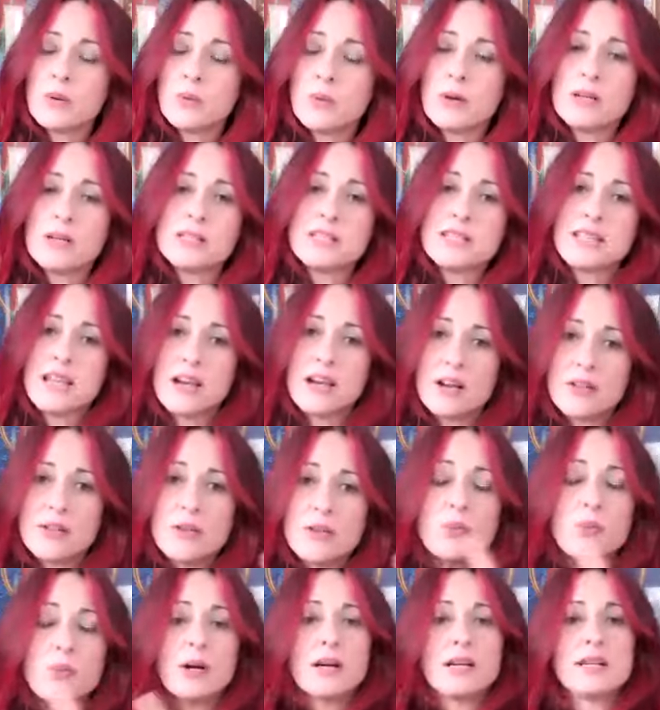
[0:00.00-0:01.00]
whereas the
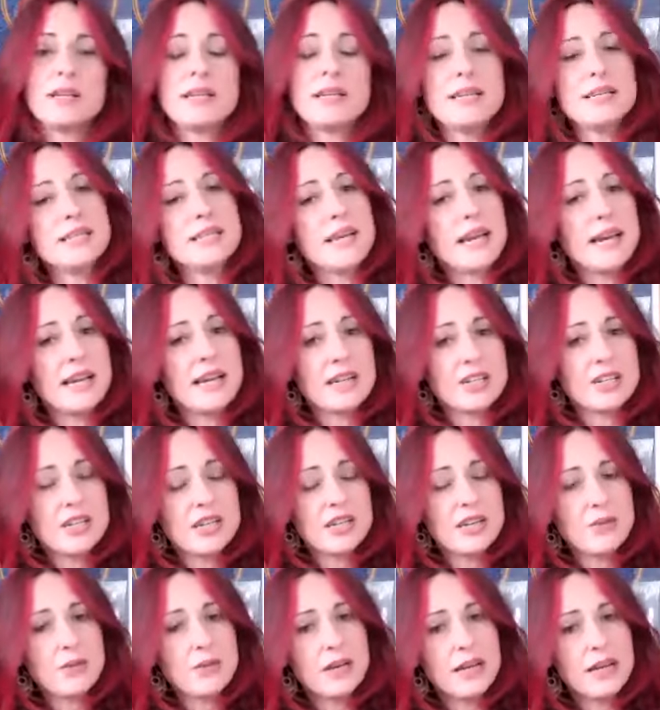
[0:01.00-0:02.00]
other one is
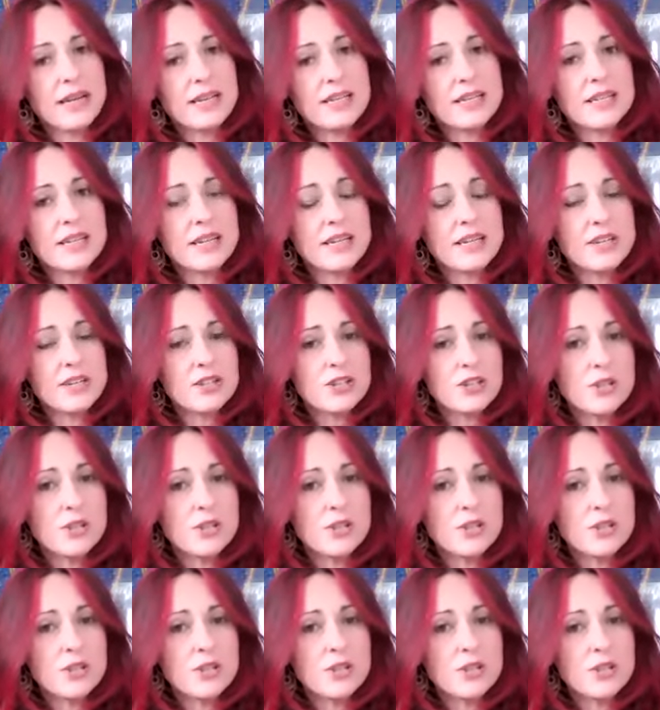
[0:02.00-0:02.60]
actually relating